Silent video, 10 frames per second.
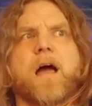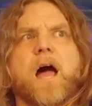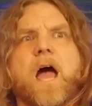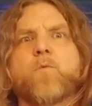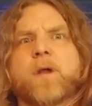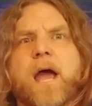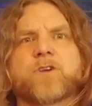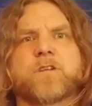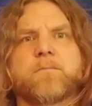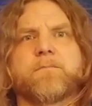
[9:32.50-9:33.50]
I would
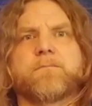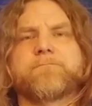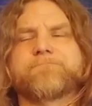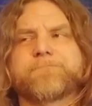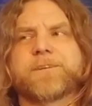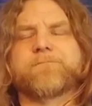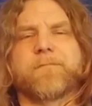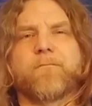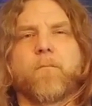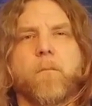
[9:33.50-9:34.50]
actually
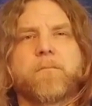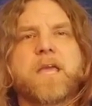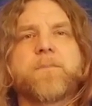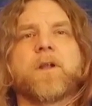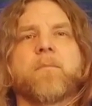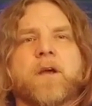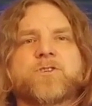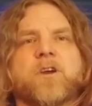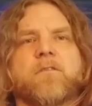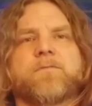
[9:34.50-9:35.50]
keep it on my
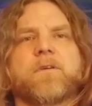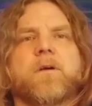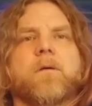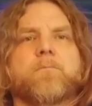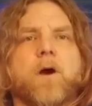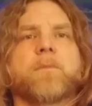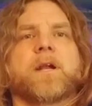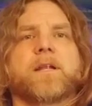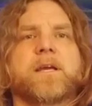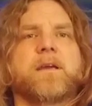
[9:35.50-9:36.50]
shelf
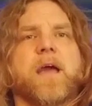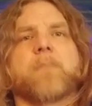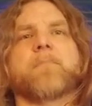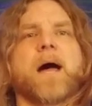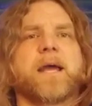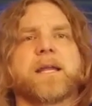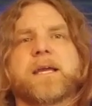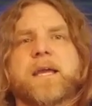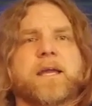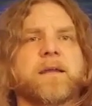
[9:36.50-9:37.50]
permanently and buy it
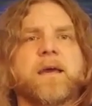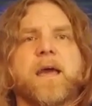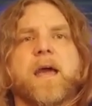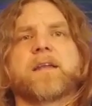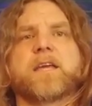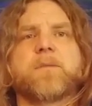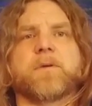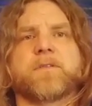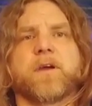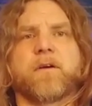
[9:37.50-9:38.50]
again and keep
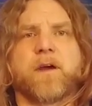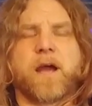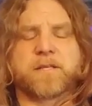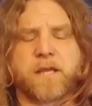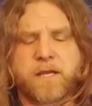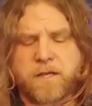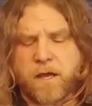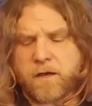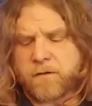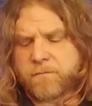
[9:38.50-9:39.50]
it there as a
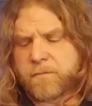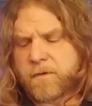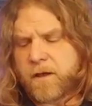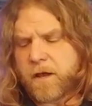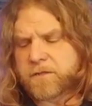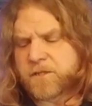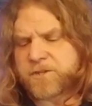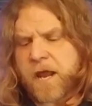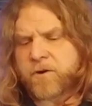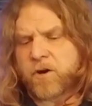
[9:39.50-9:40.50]
uh, as a
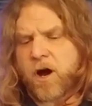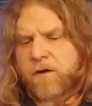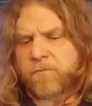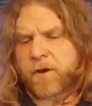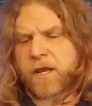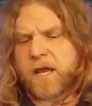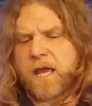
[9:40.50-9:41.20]
standard offering.